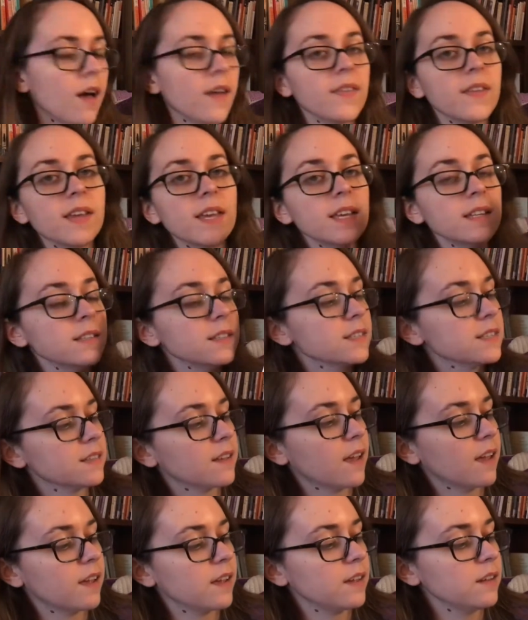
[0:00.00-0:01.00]
On the
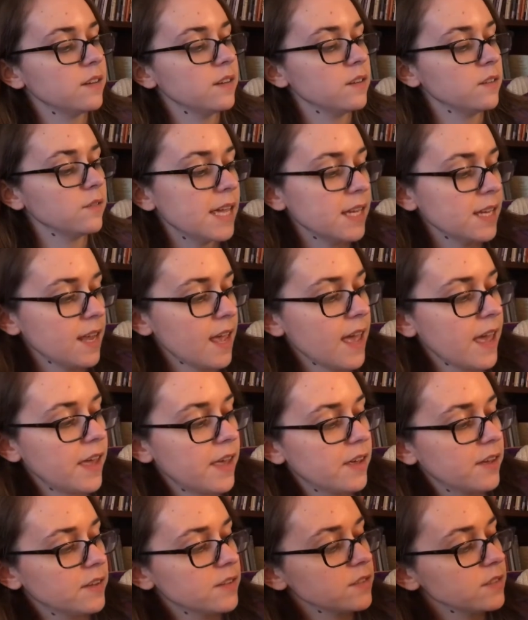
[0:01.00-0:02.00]
inside, it
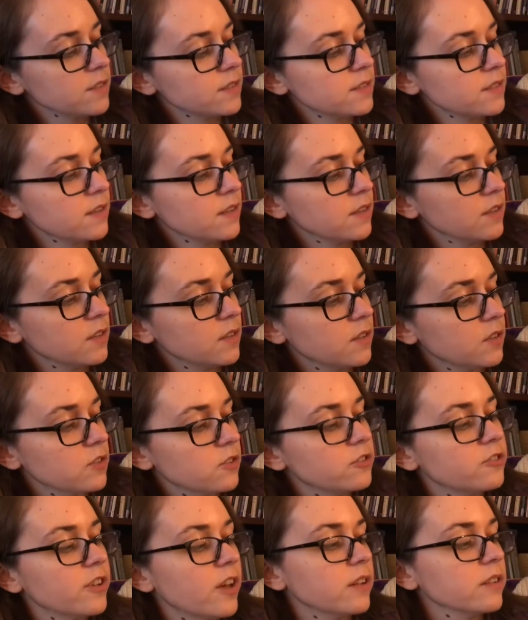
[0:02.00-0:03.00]
has
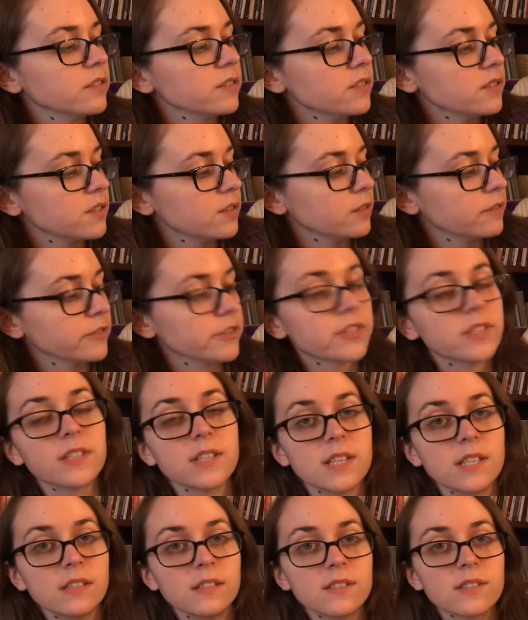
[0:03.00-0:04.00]
Shel
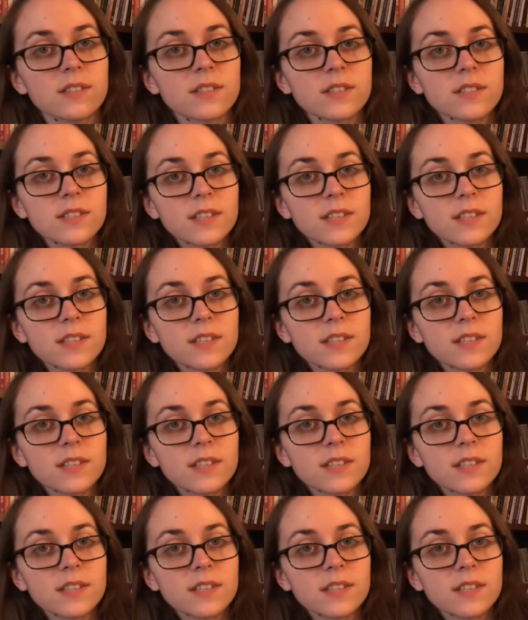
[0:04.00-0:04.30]
Silverstein's